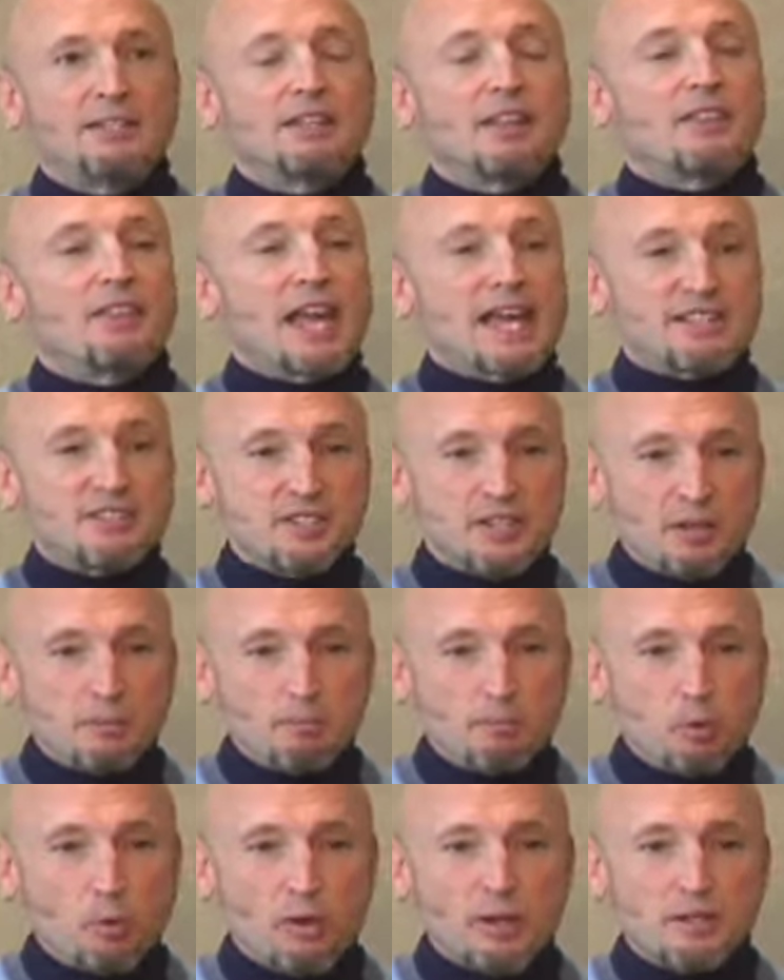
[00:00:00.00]
That's an
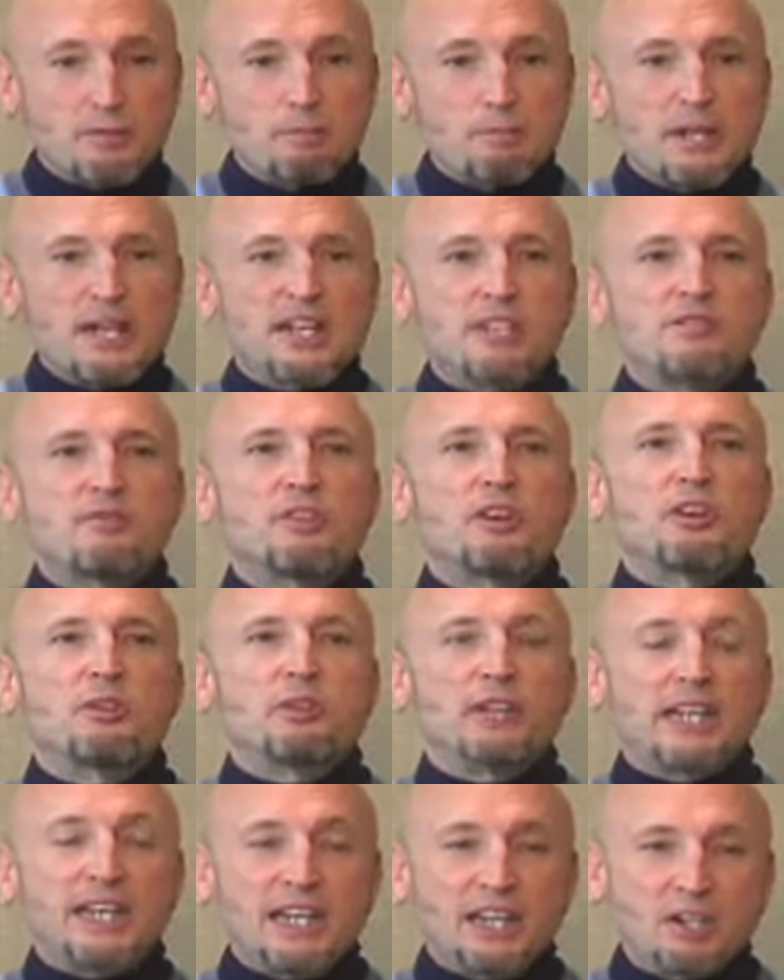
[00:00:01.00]
important piece for you
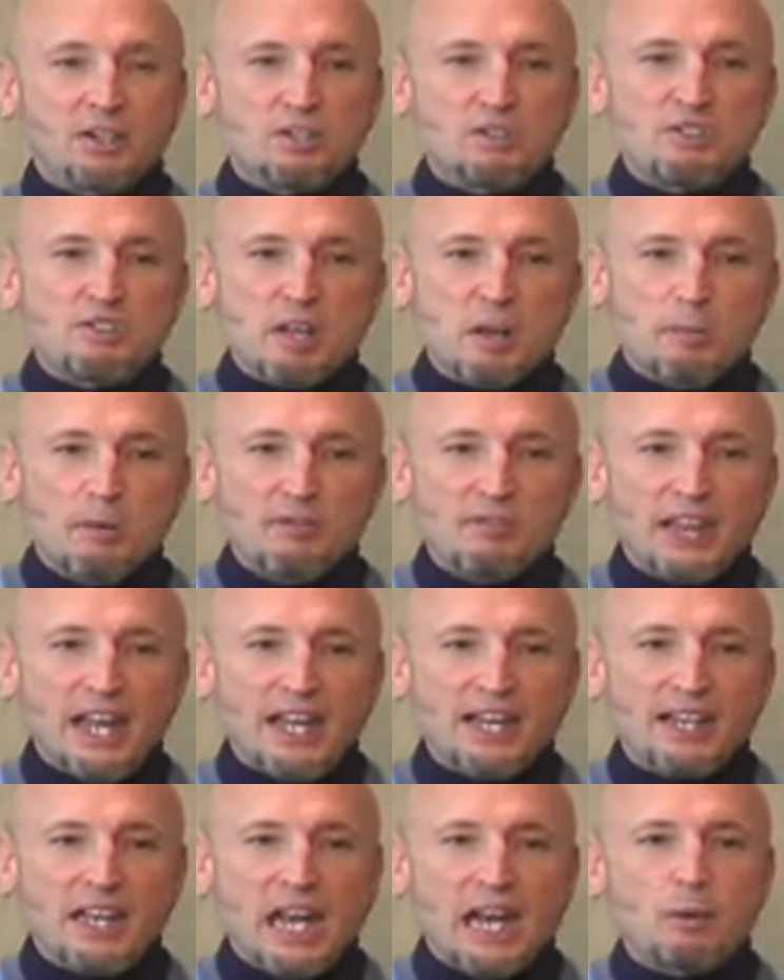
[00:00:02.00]
to hear some of
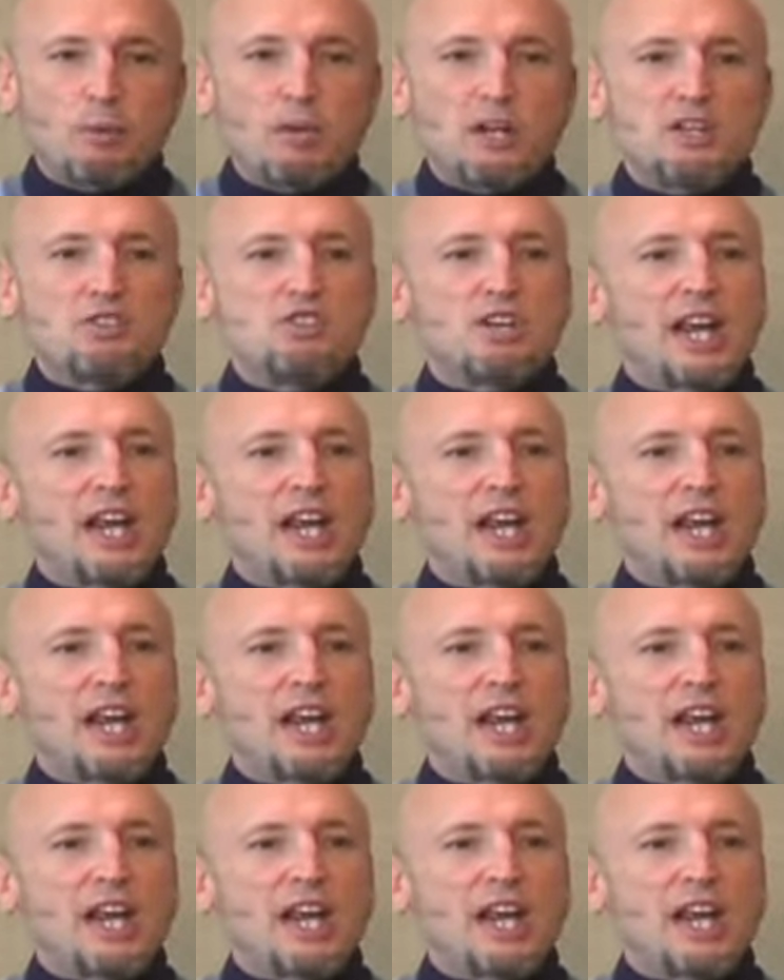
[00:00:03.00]
that language